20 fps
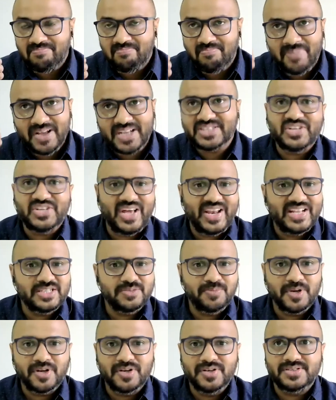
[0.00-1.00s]
big
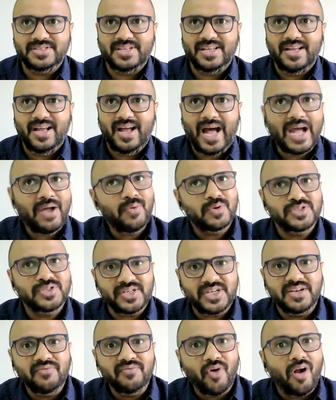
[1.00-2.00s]
challenge because I was
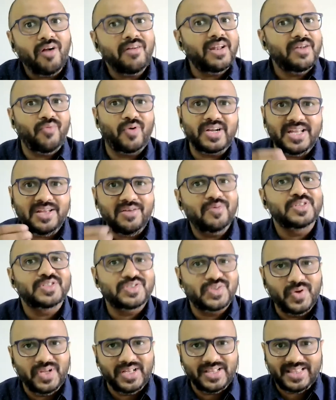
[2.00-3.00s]
not involved in what he was
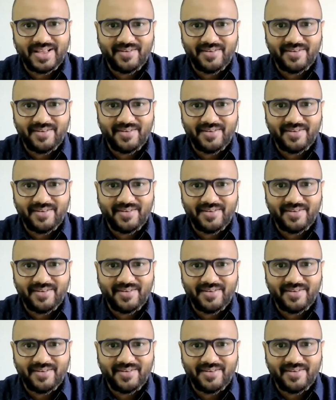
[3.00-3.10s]
doing.